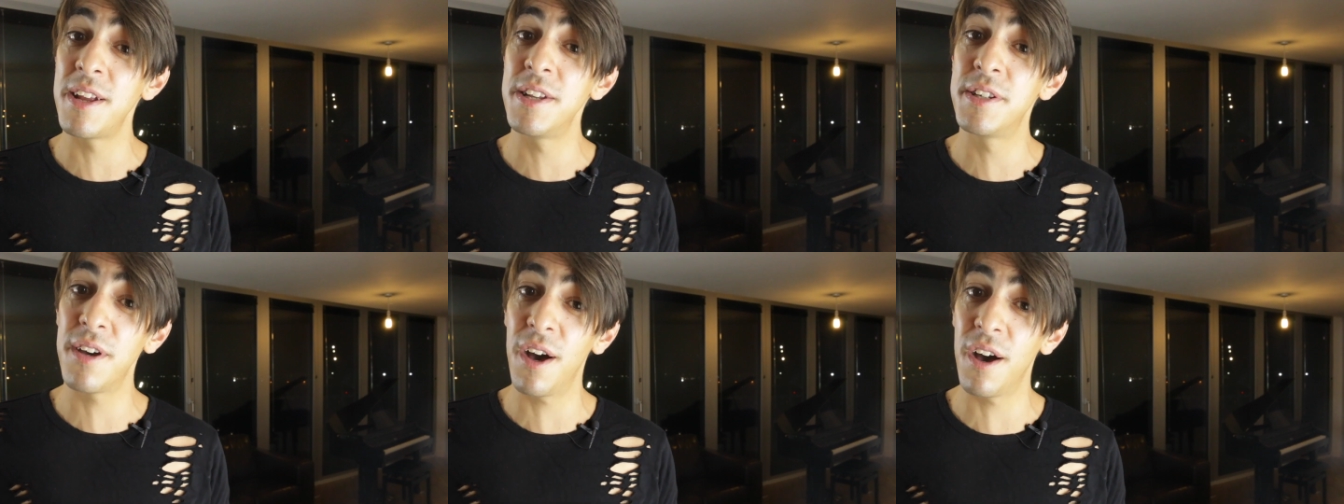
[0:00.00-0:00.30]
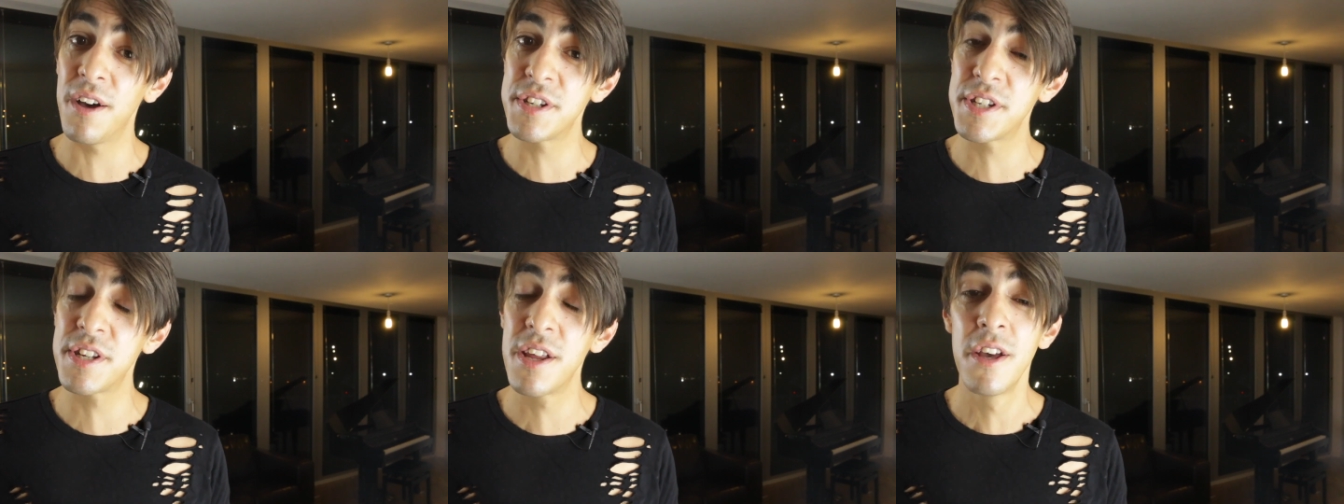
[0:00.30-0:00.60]
pathway
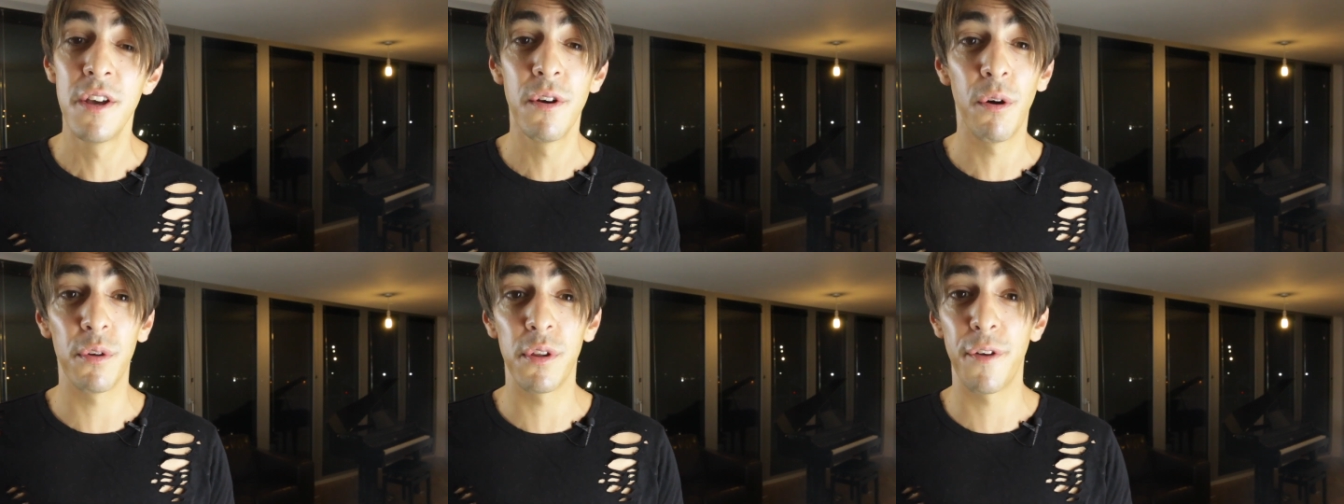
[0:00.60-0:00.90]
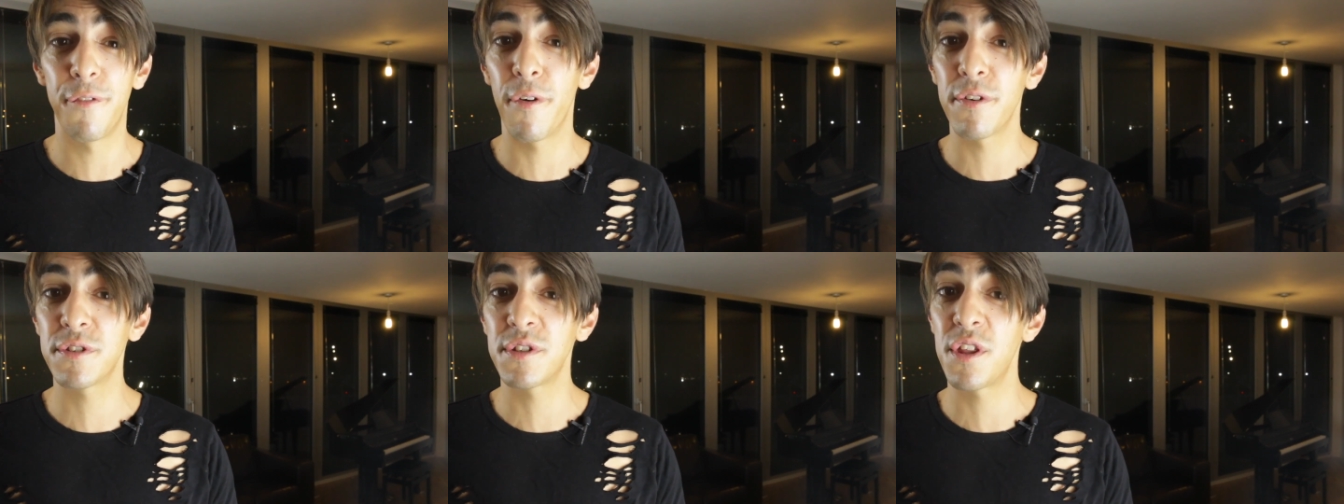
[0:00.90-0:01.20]
does or
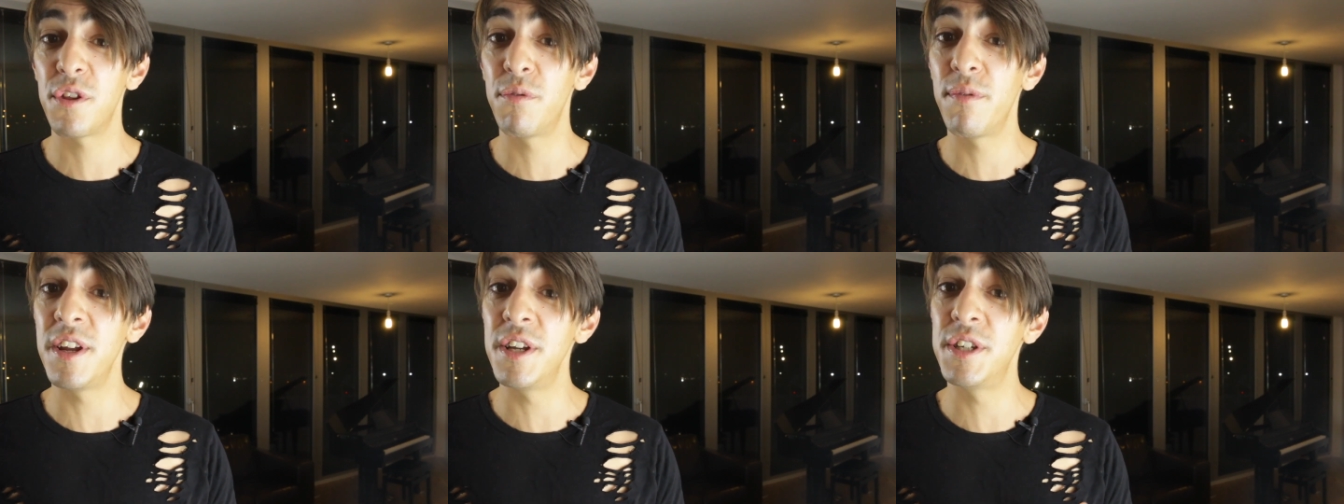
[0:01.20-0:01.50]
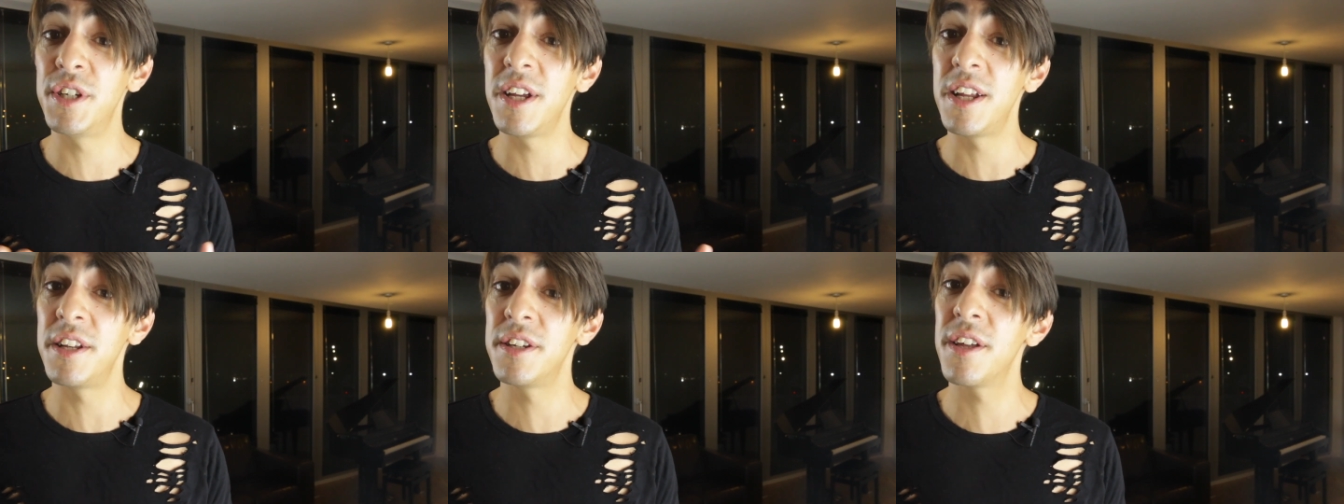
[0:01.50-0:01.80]
the
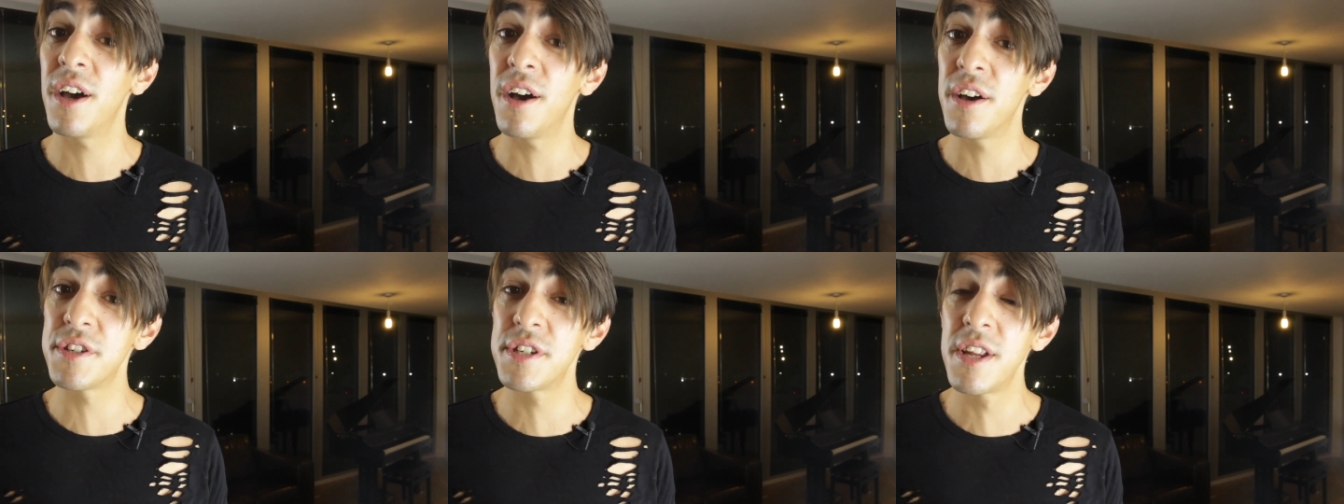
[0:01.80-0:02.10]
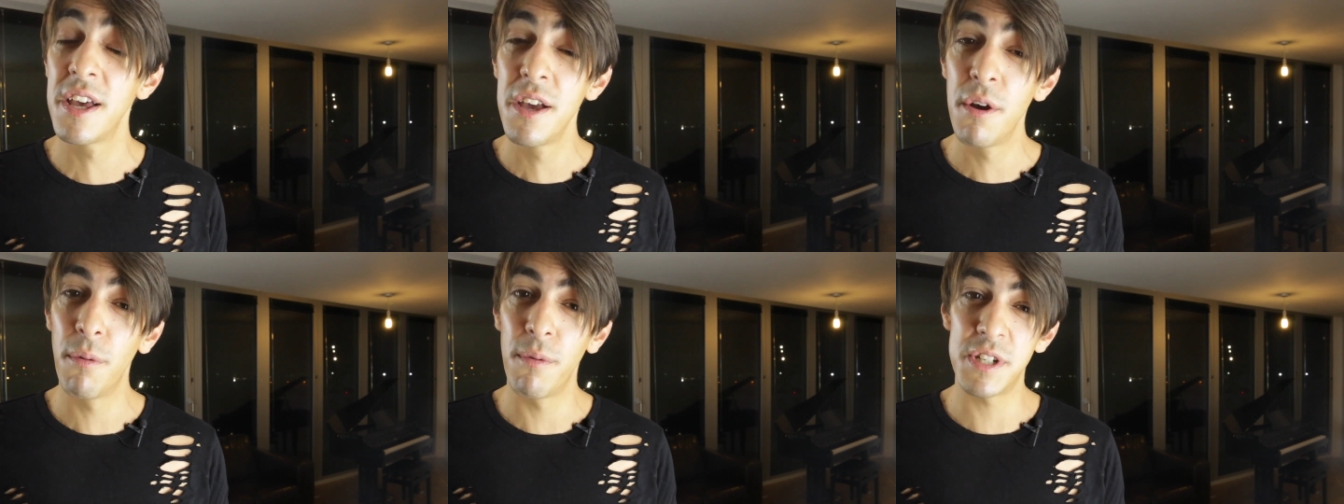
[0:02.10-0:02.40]
FOXO3 gene does,